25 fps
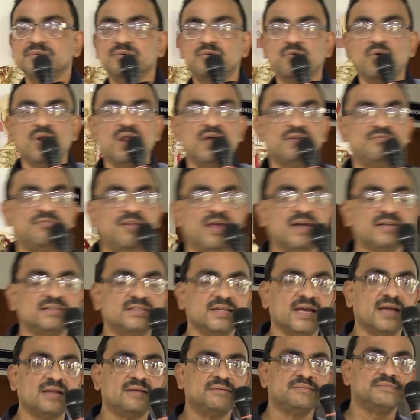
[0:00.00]
colic
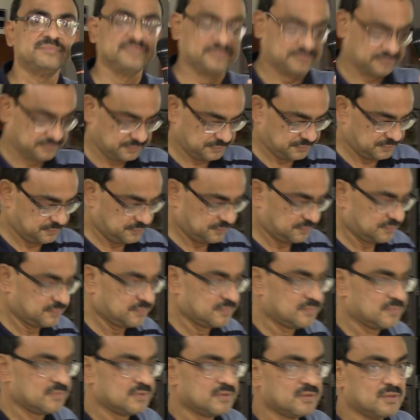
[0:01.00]
flexure?
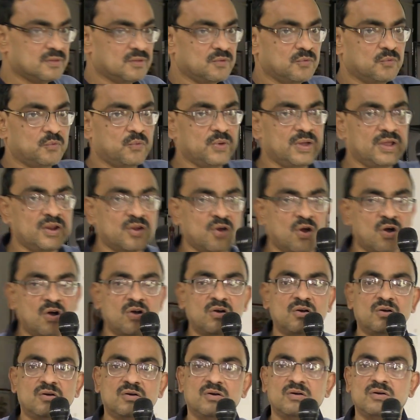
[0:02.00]
We
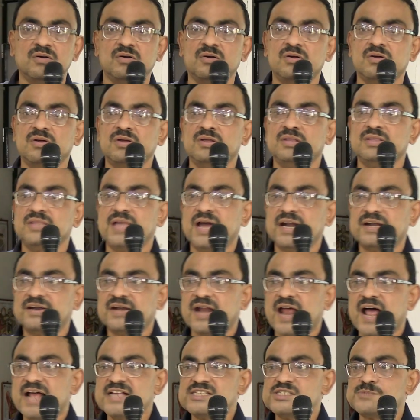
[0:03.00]
know the
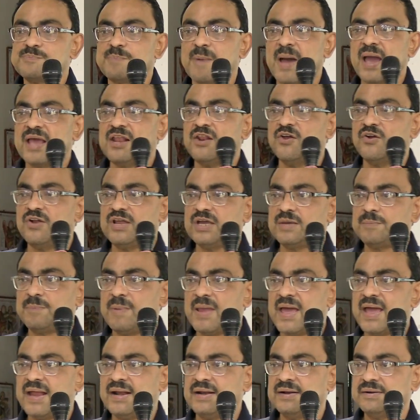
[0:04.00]
transpyloric
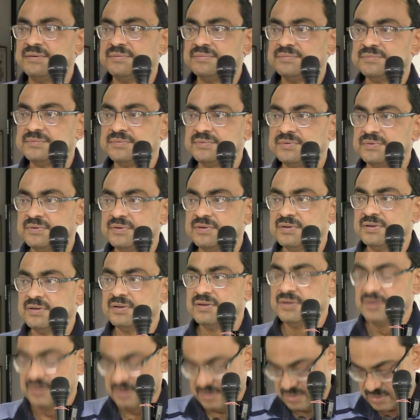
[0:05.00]
plane.
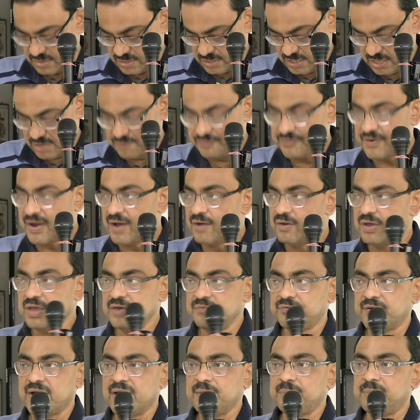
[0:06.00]
If
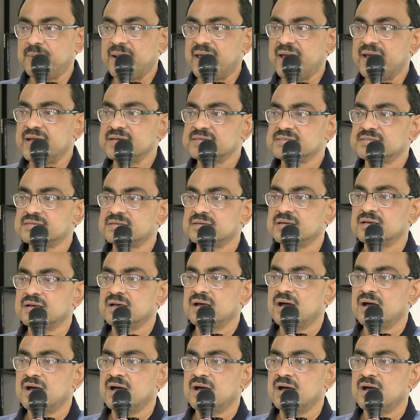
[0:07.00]
I place